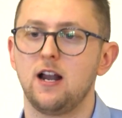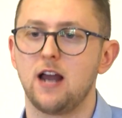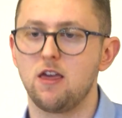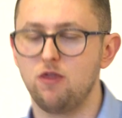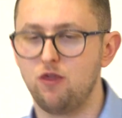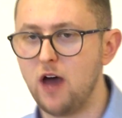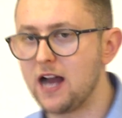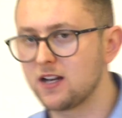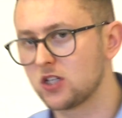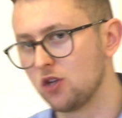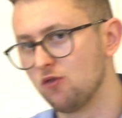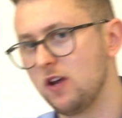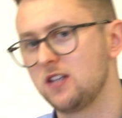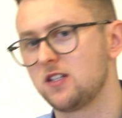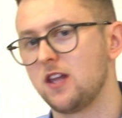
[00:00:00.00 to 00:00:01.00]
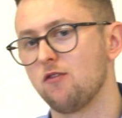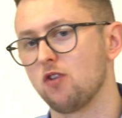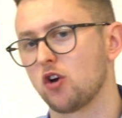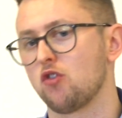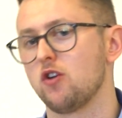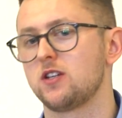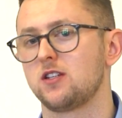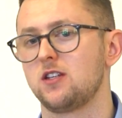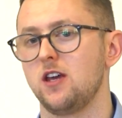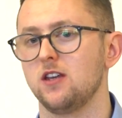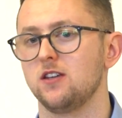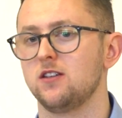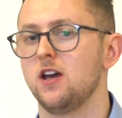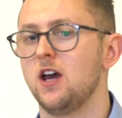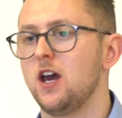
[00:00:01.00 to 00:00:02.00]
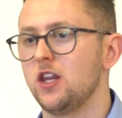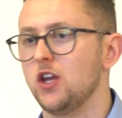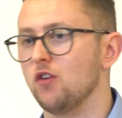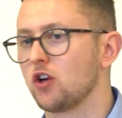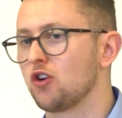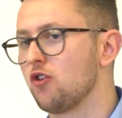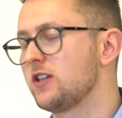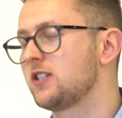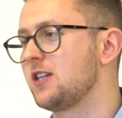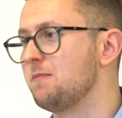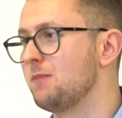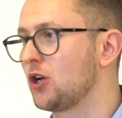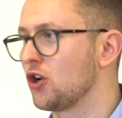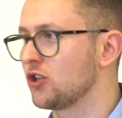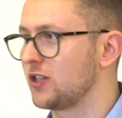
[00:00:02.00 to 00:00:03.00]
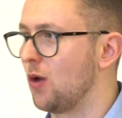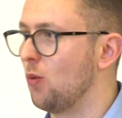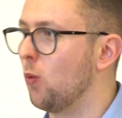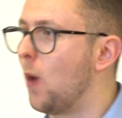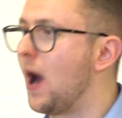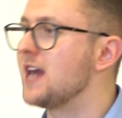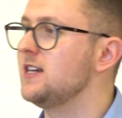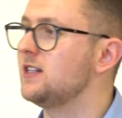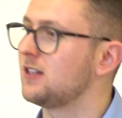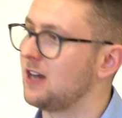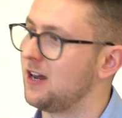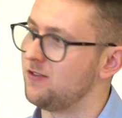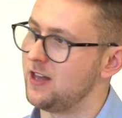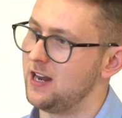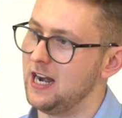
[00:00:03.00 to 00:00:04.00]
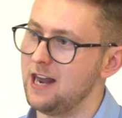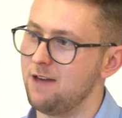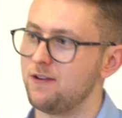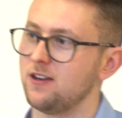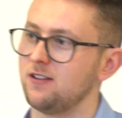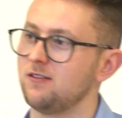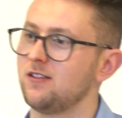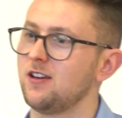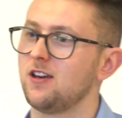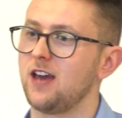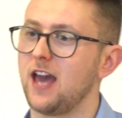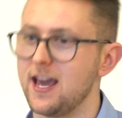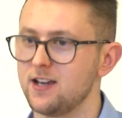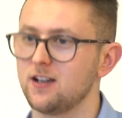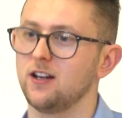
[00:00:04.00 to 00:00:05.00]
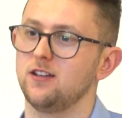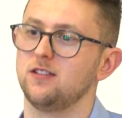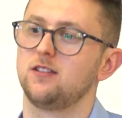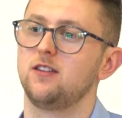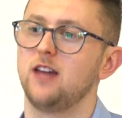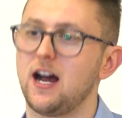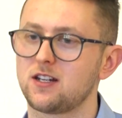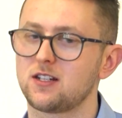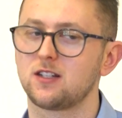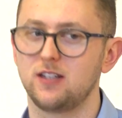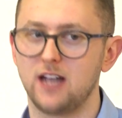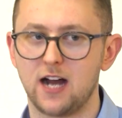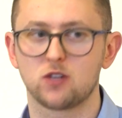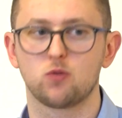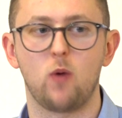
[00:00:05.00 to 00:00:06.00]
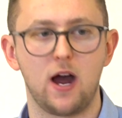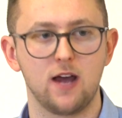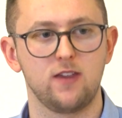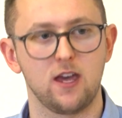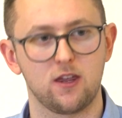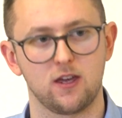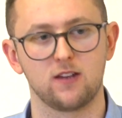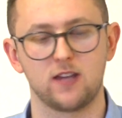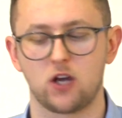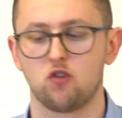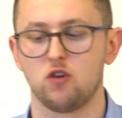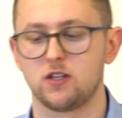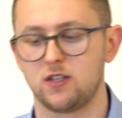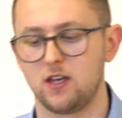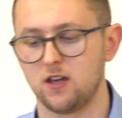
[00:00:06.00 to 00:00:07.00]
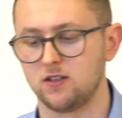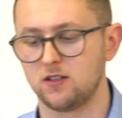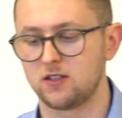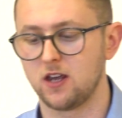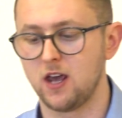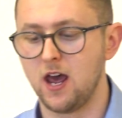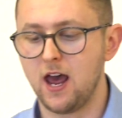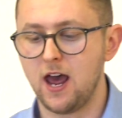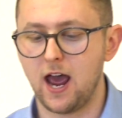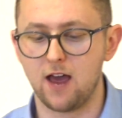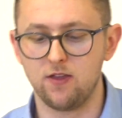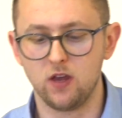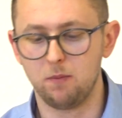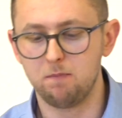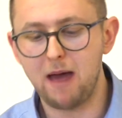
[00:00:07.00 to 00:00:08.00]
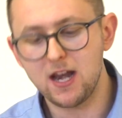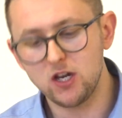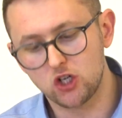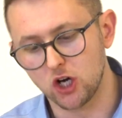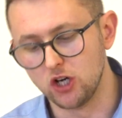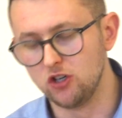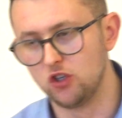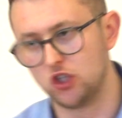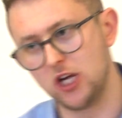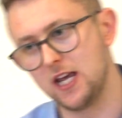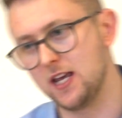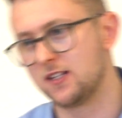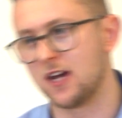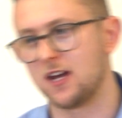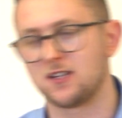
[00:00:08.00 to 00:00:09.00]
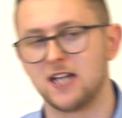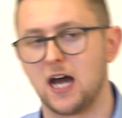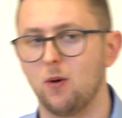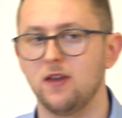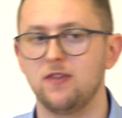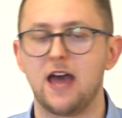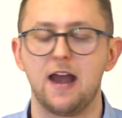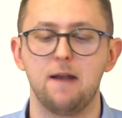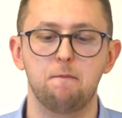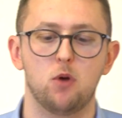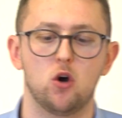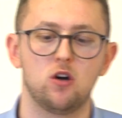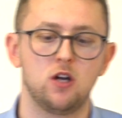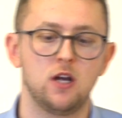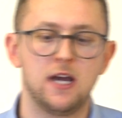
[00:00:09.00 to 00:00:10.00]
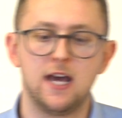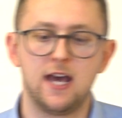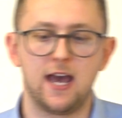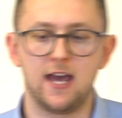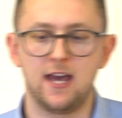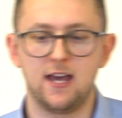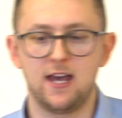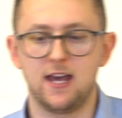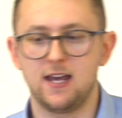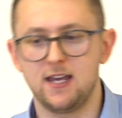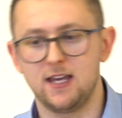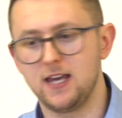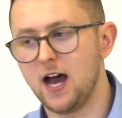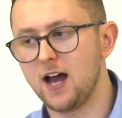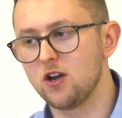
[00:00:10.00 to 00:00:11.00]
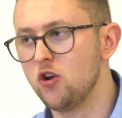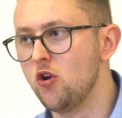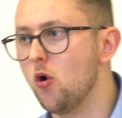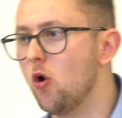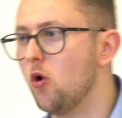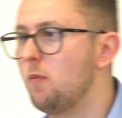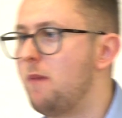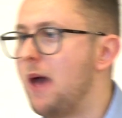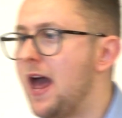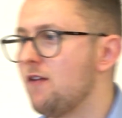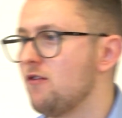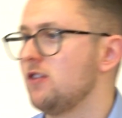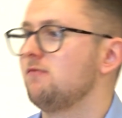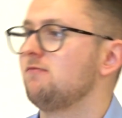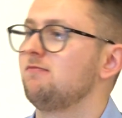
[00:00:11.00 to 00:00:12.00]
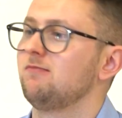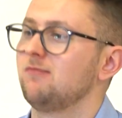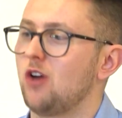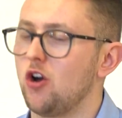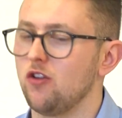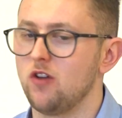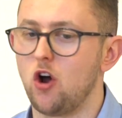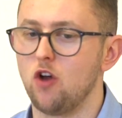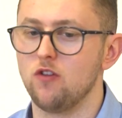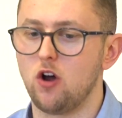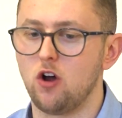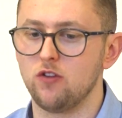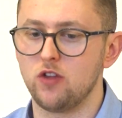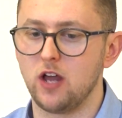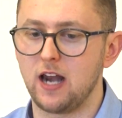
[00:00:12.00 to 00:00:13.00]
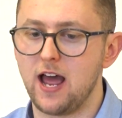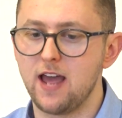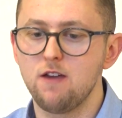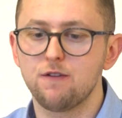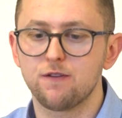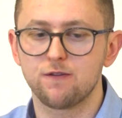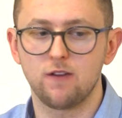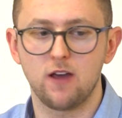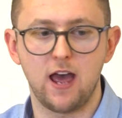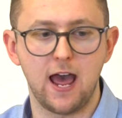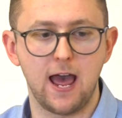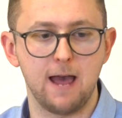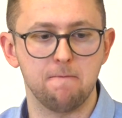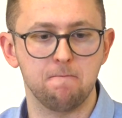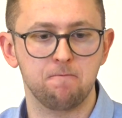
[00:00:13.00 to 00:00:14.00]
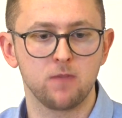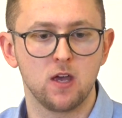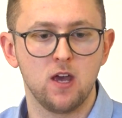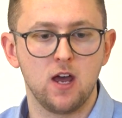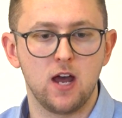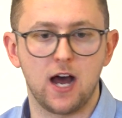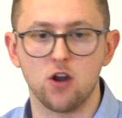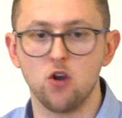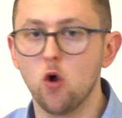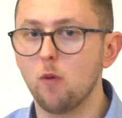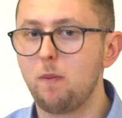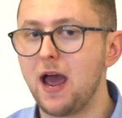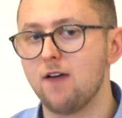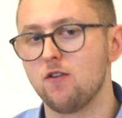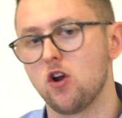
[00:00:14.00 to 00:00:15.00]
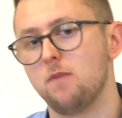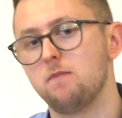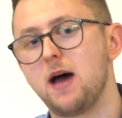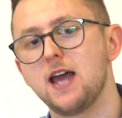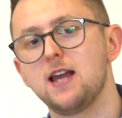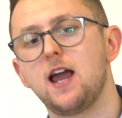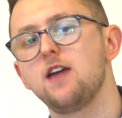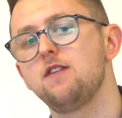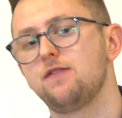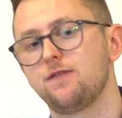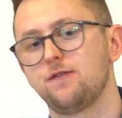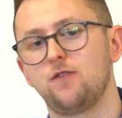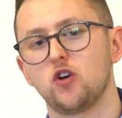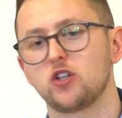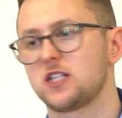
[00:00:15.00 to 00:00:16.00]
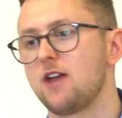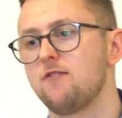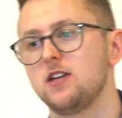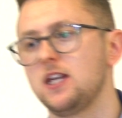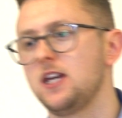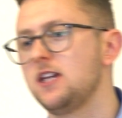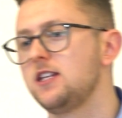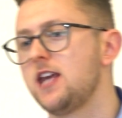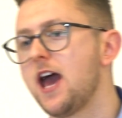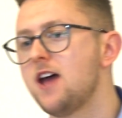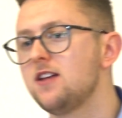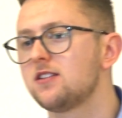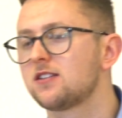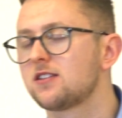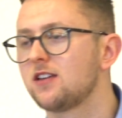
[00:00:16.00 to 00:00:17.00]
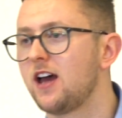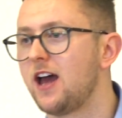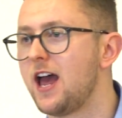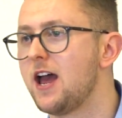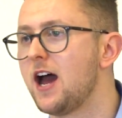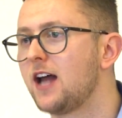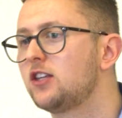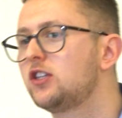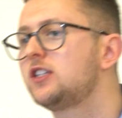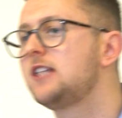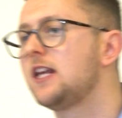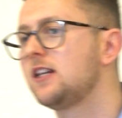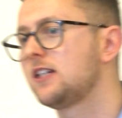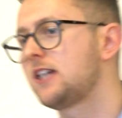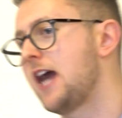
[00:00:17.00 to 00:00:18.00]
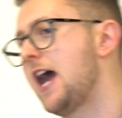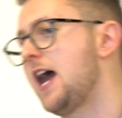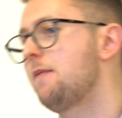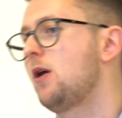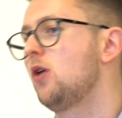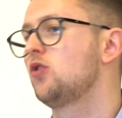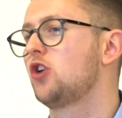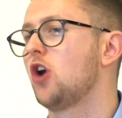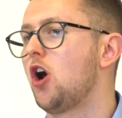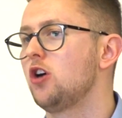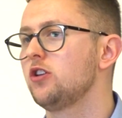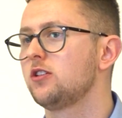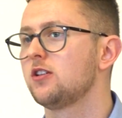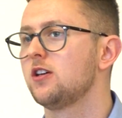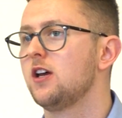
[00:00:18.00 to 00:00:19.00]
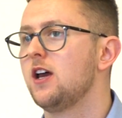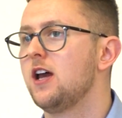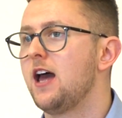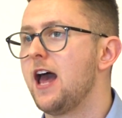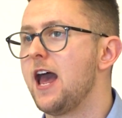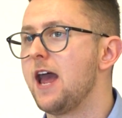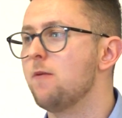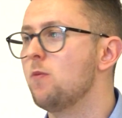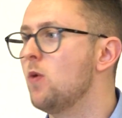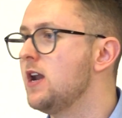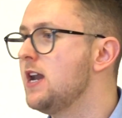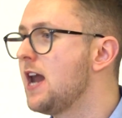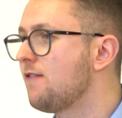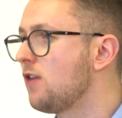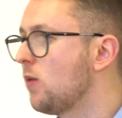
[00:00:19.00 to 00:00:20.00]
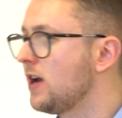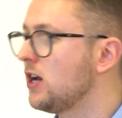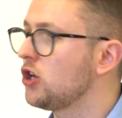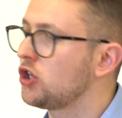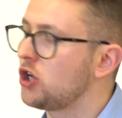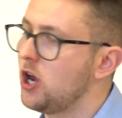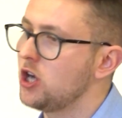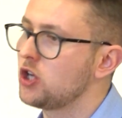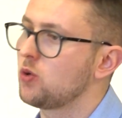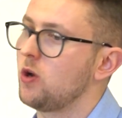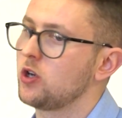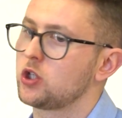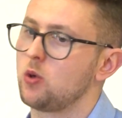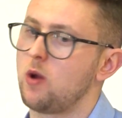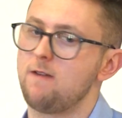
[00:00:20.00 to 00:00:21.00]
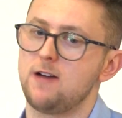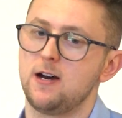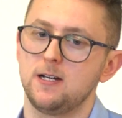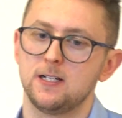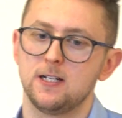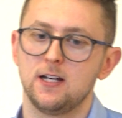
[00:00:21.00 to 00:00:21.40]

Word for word: Like, that's the reason they're a Christian. They're a Christian because they're white and they live in England. That's, that's why they think they're Christians. And they'll mention Jesus now and then, but it, it, he had no bearing on, on, on the life. Um, had no bearing on my life for 17 years. Uh, I didn't care about God. Um, we never went to church whatsoever.